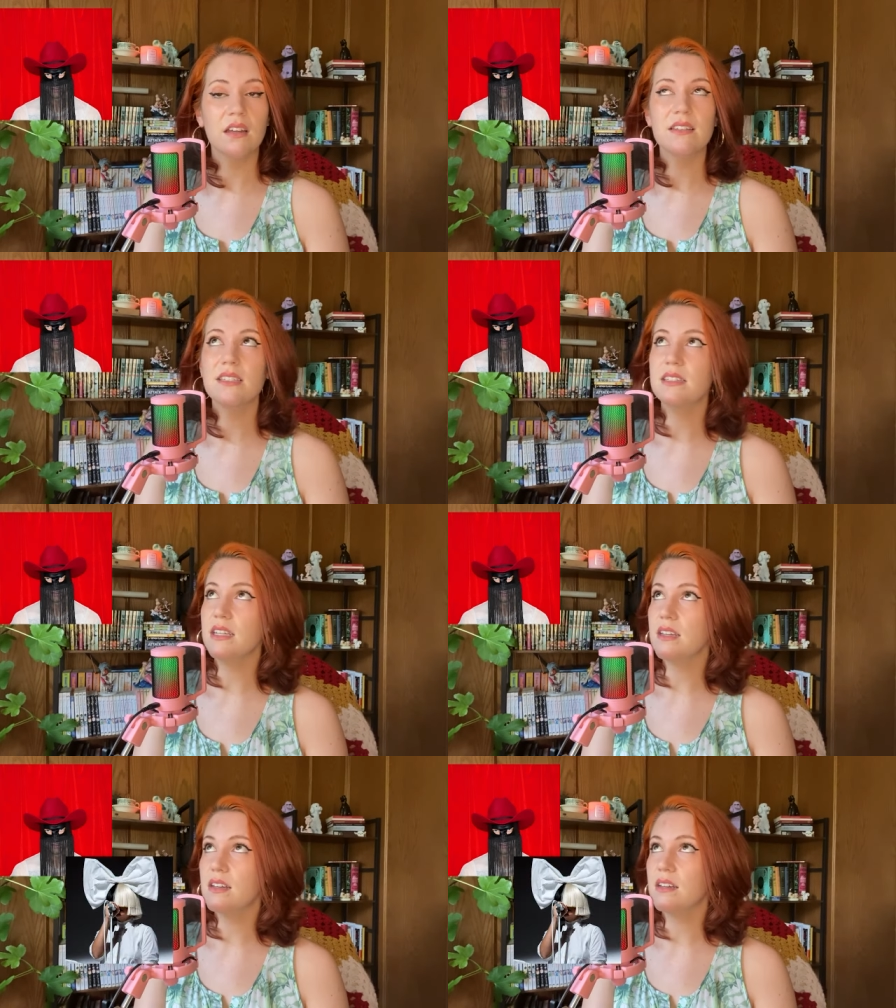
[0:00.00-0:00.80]

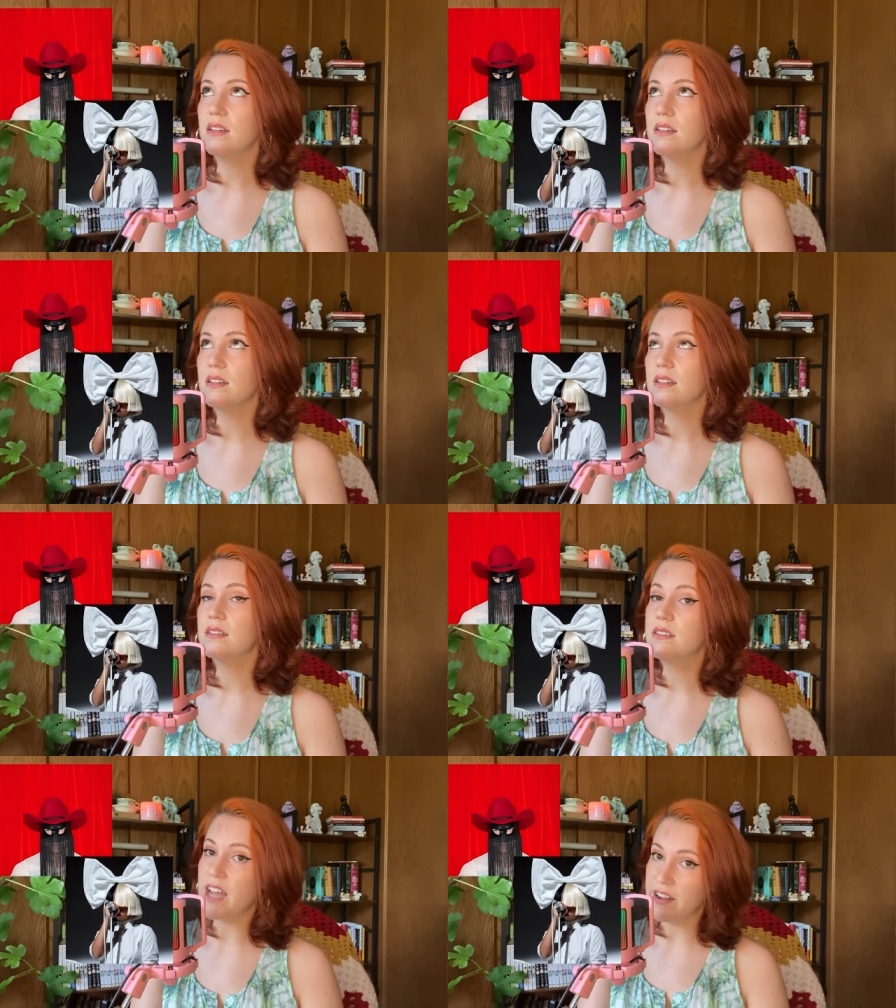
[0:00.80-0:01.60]
Sia,
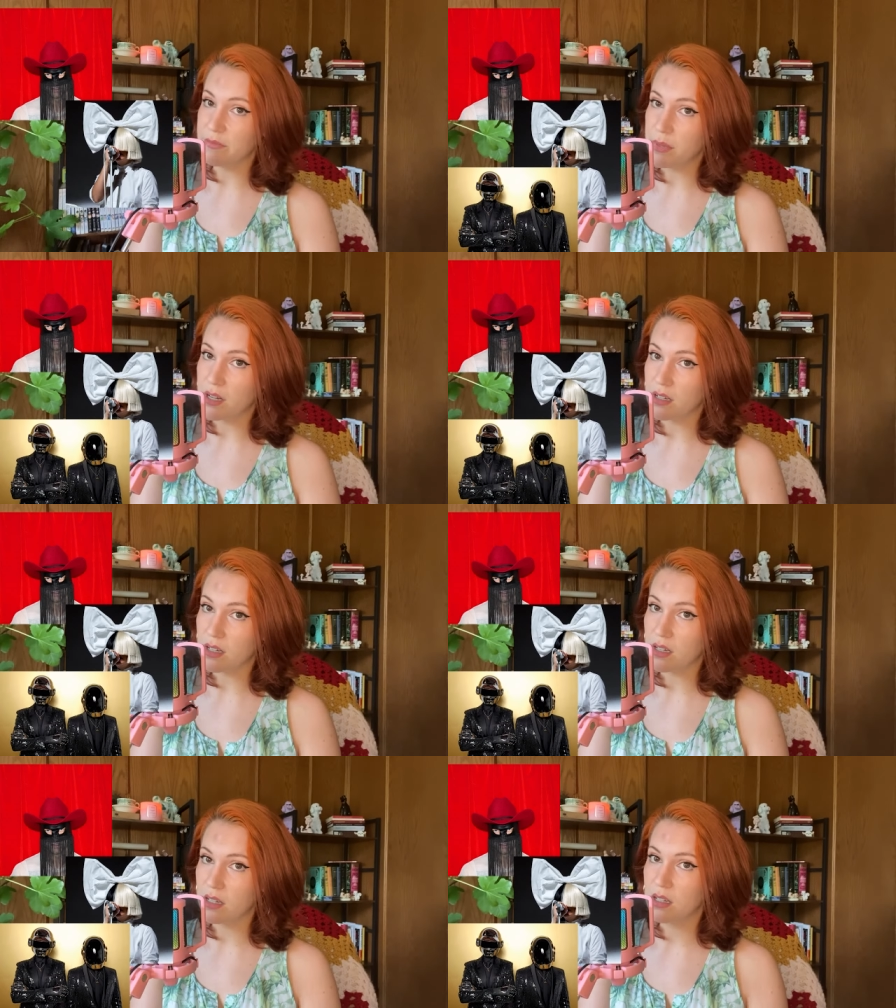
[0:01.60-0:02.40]
Daft Punk,